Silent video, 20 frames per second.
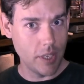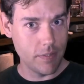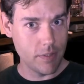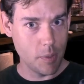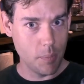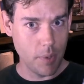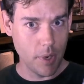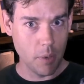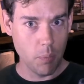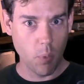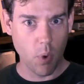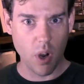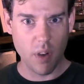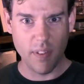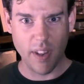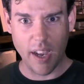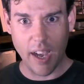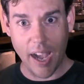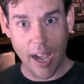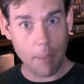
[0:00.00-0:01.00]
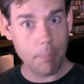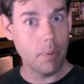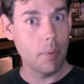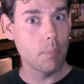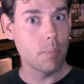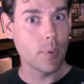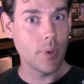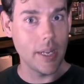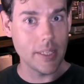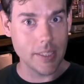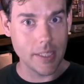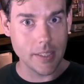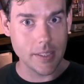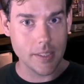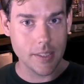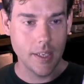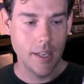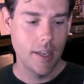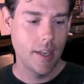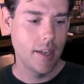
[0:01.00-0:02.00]
gives the beer more of a hop
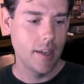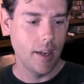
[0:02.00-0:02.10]
presence.